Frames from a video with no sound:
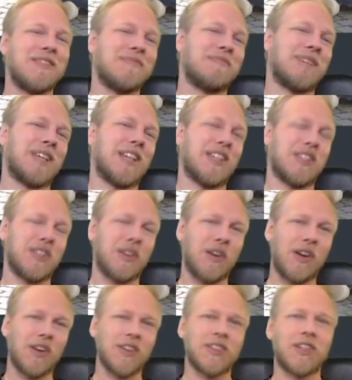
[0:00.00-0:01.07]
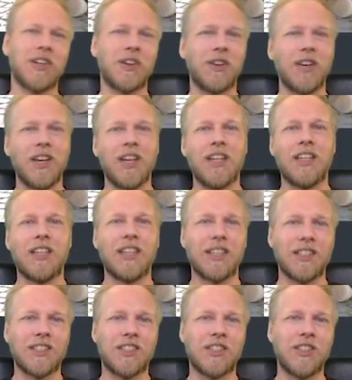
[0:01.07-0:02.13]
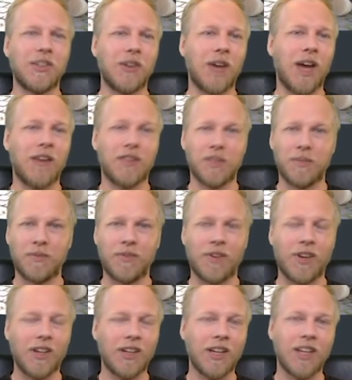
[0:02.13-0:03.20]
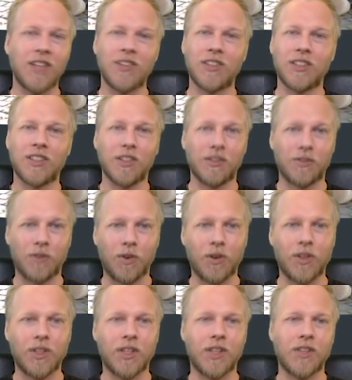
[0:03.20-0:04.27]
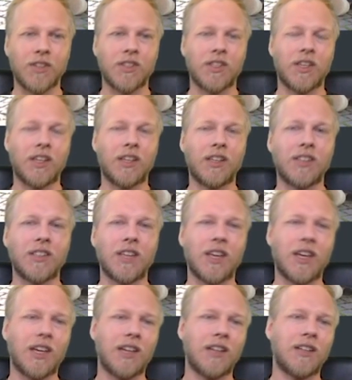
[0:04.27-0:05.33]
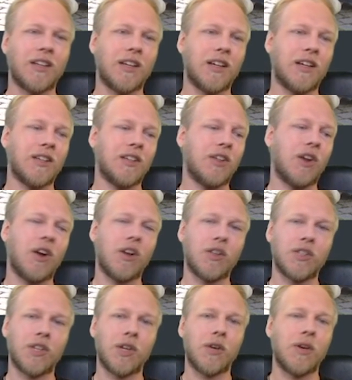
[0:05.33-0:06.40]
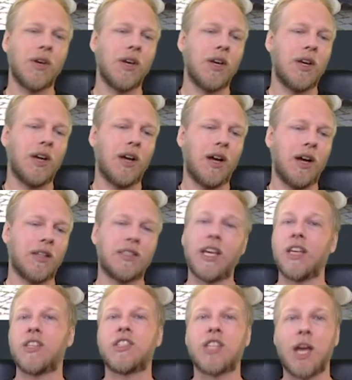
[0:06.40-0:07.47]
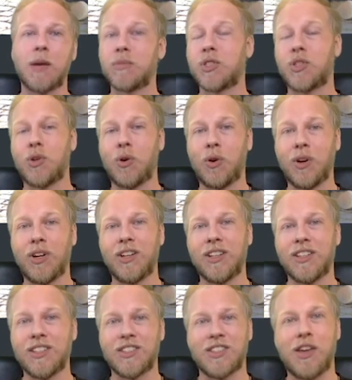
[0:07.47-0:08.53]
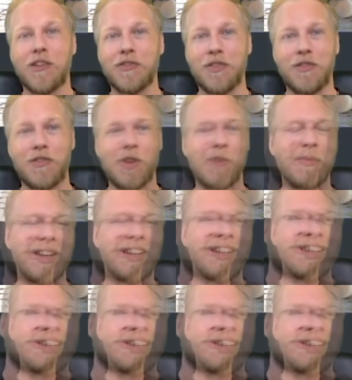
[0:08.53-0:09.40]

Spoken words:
because you also get to have some fun and you get to look forward to those things, and you also take steps toward self-fulfillment.